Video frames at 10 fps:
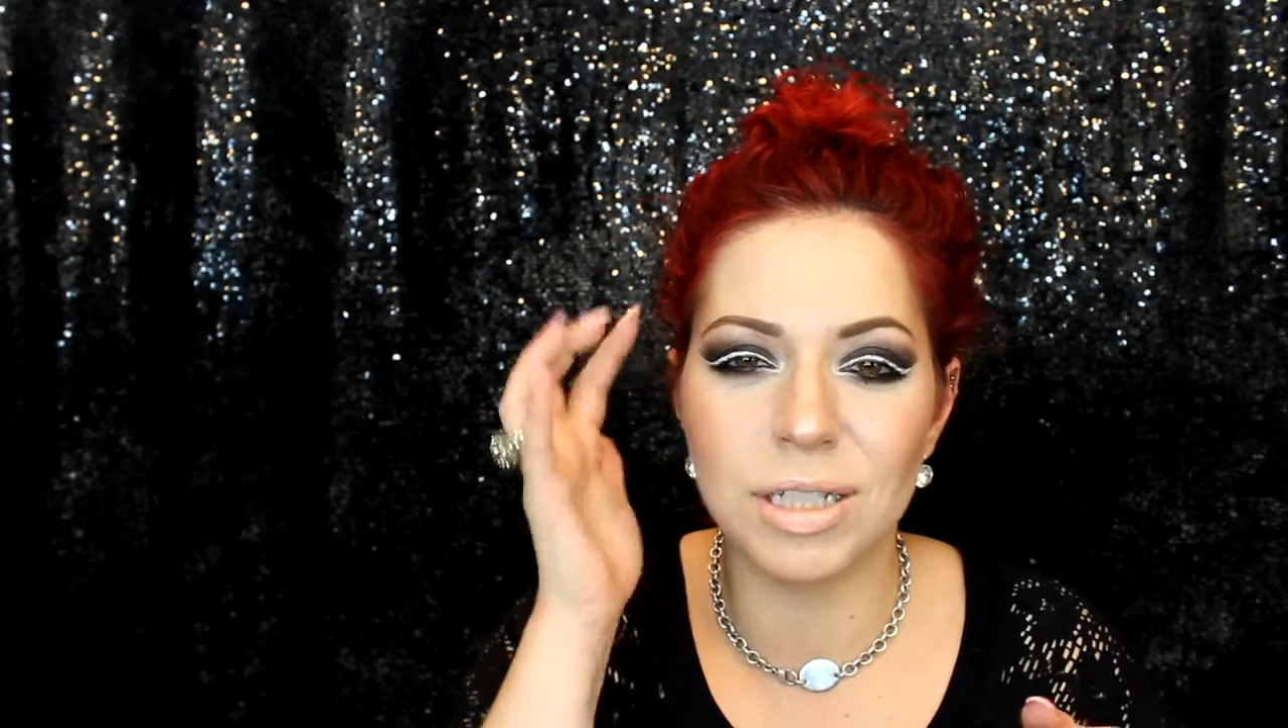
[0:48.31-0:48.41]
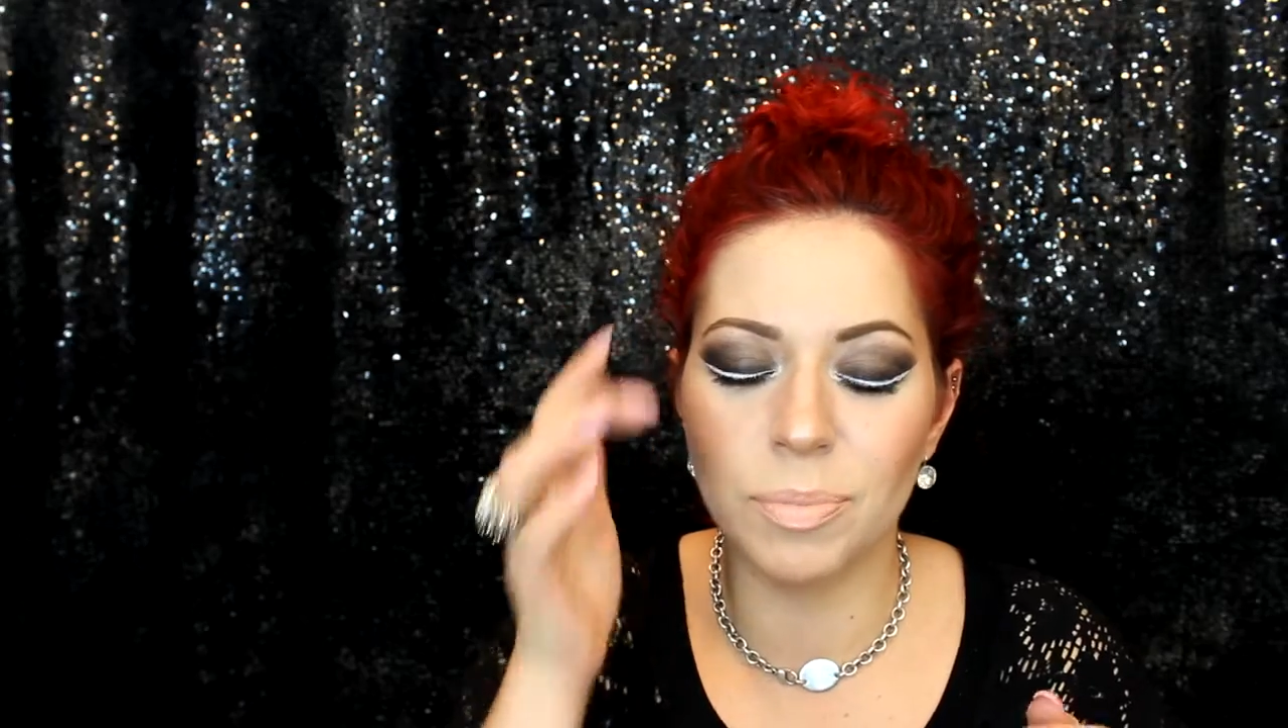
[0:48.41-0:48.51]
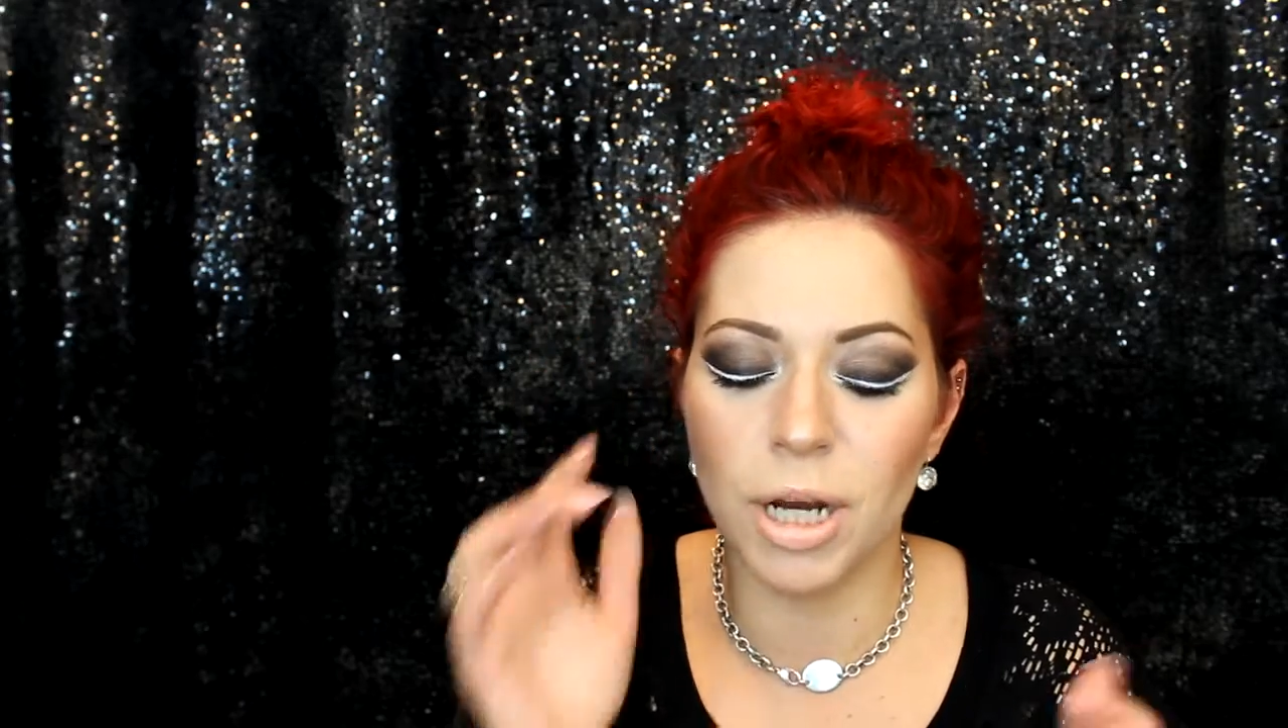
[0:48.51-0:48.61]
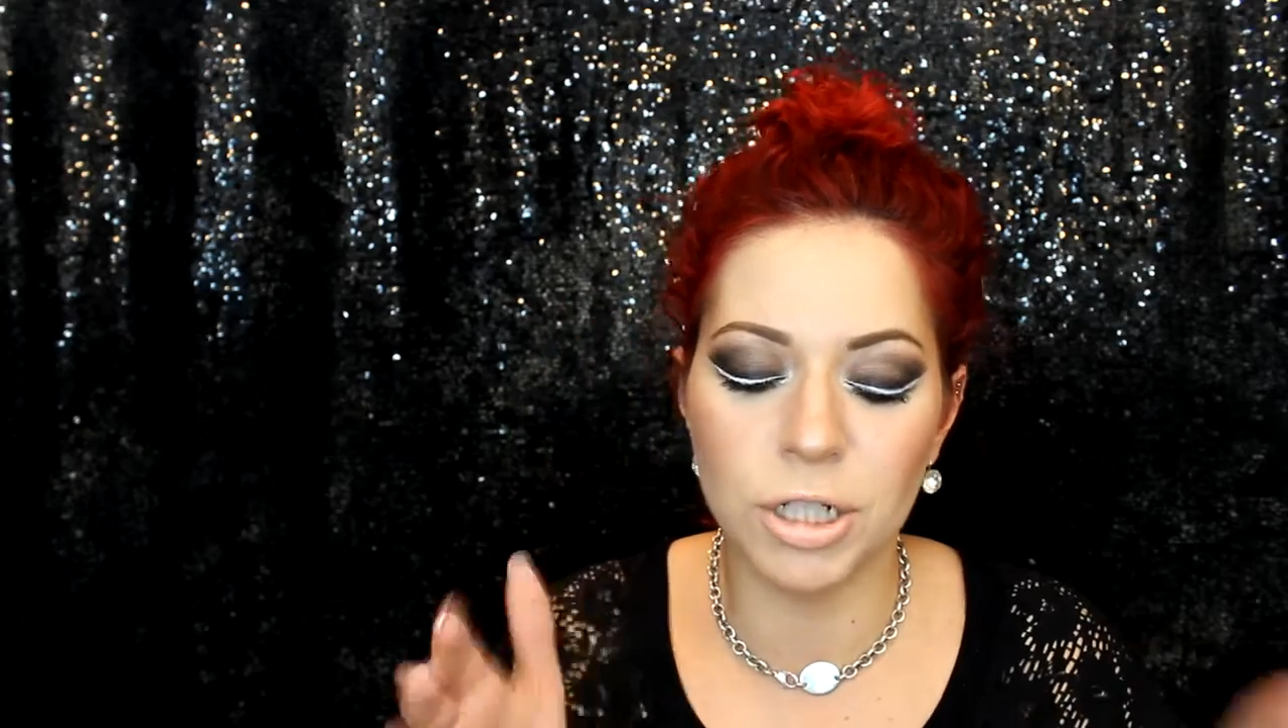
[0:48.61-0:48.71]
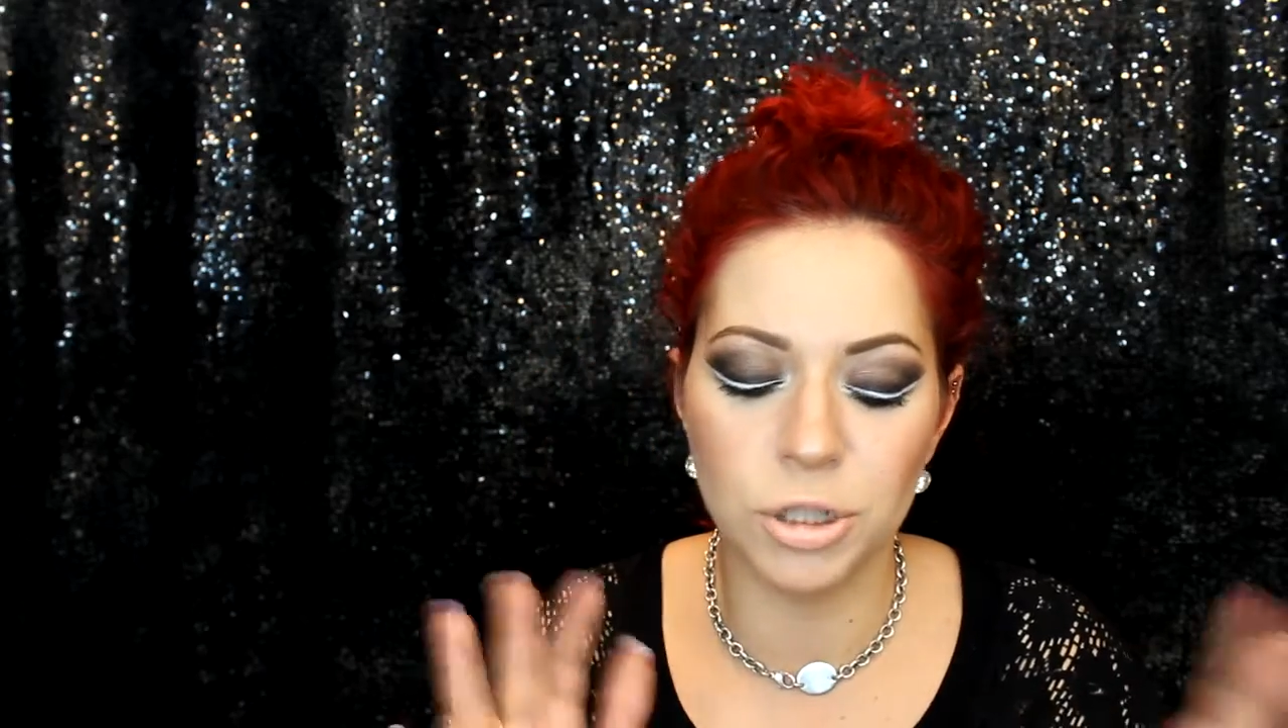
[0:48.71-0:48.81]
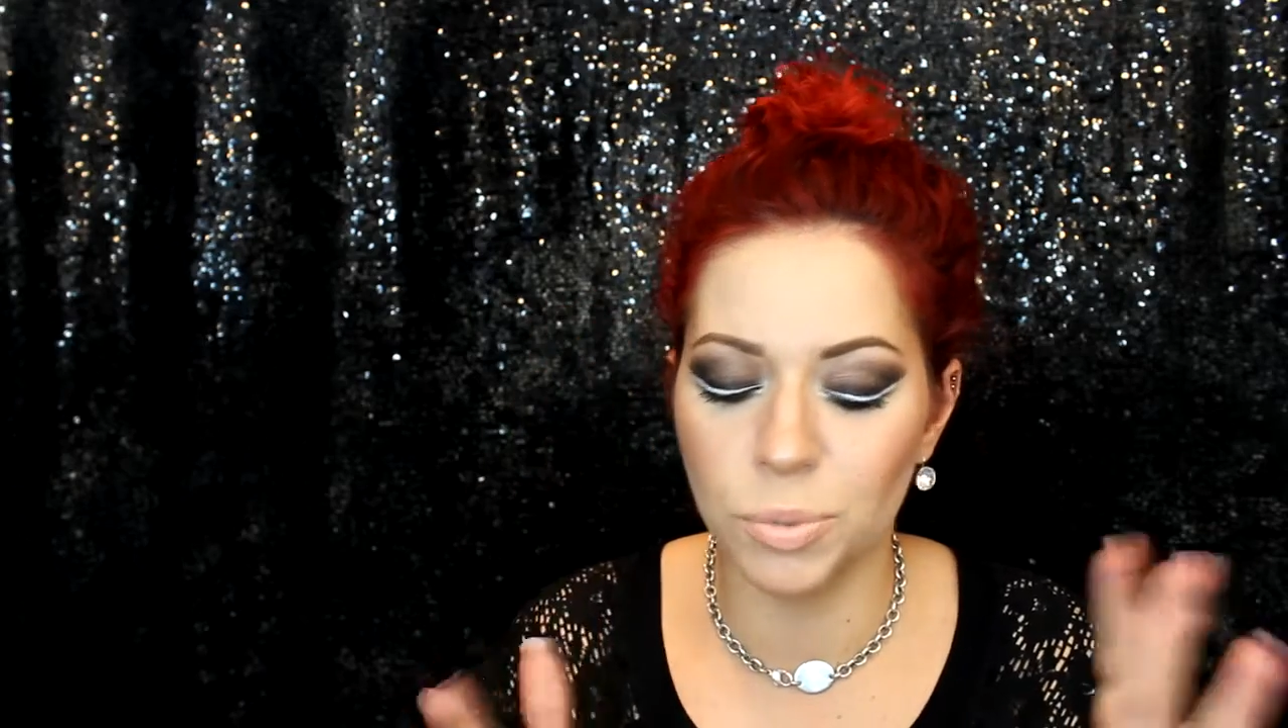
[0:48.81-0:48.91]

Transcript: a smudge